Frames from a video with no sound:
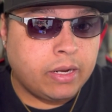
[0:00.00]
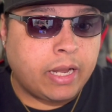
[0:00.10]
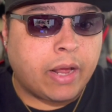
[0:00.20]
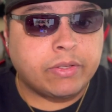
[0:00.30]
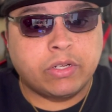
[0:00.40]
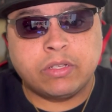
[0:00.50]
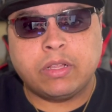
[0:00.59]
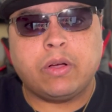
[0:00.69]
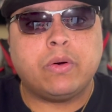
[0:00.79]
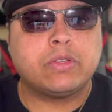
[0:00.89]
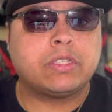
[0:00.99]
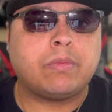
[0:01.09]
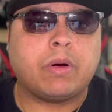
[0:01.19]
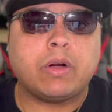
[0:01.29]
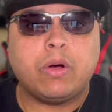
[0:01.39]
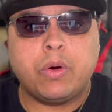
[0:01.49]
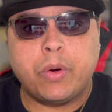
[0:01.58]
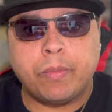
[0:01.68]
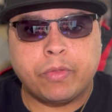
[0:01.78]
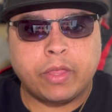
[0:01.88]
Now, in terms of the whole smart
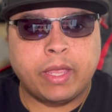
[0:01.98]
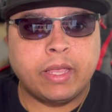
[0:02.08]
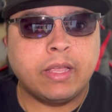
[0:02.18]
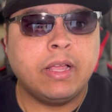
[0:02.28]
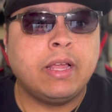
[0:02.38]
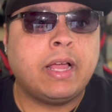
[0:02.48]
home thing,